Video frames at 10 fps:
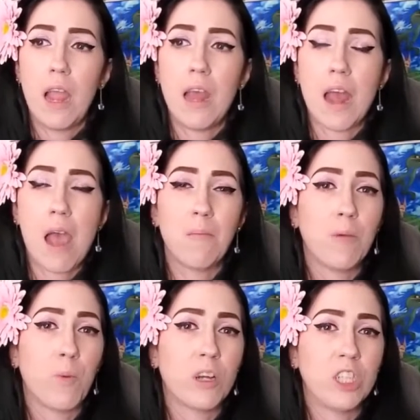and I'm
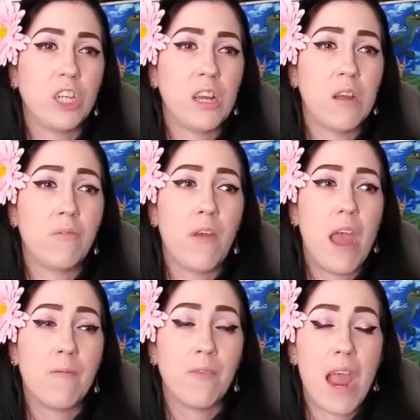appreciative
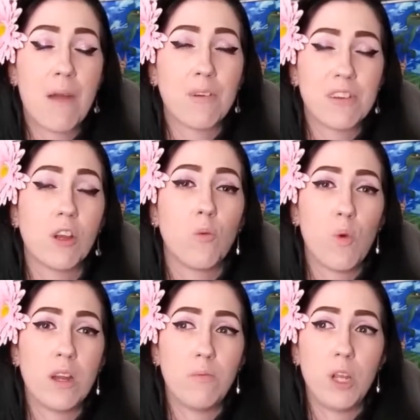of every single
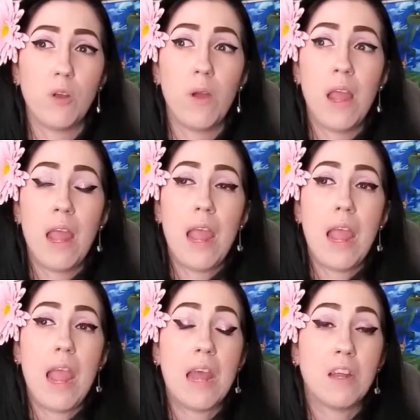one of you,
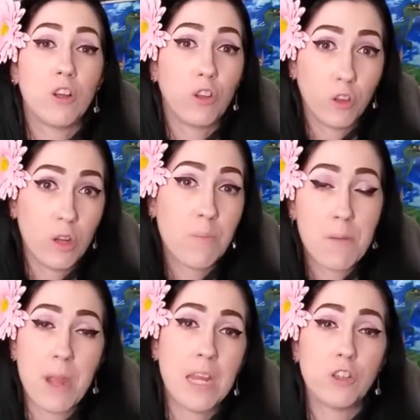and including
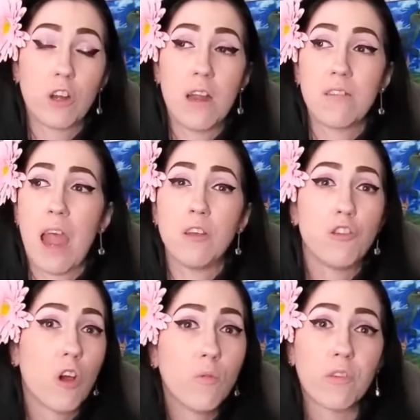my patrons. I
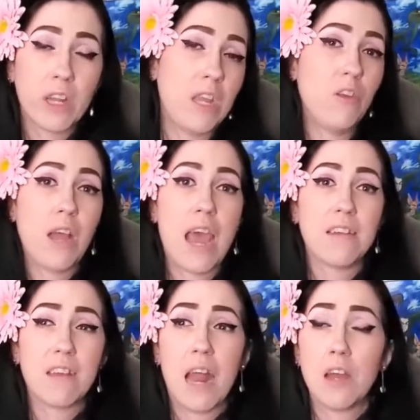don't forget you
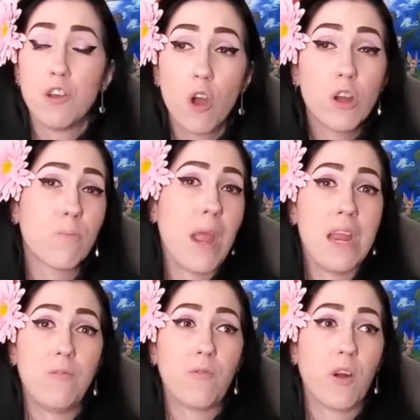guys, and I know you're
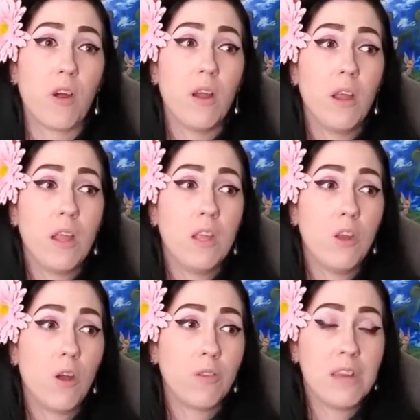paying for,
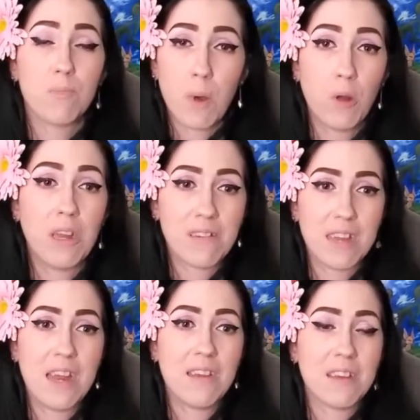these
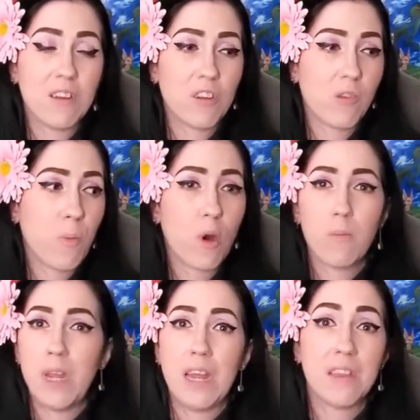bonuses and to
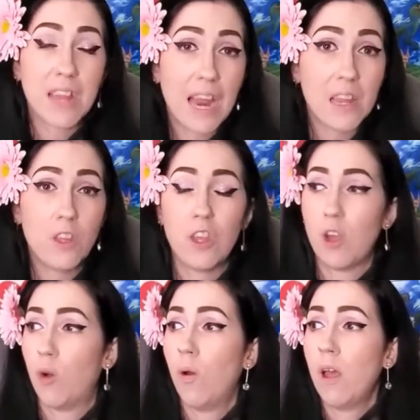support me, and thank
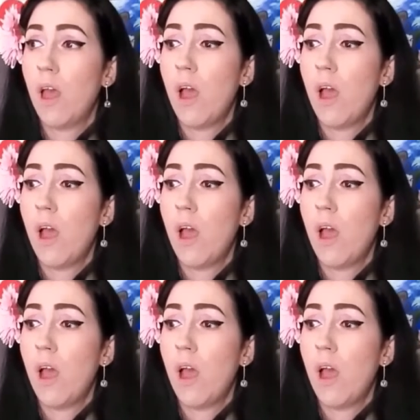you.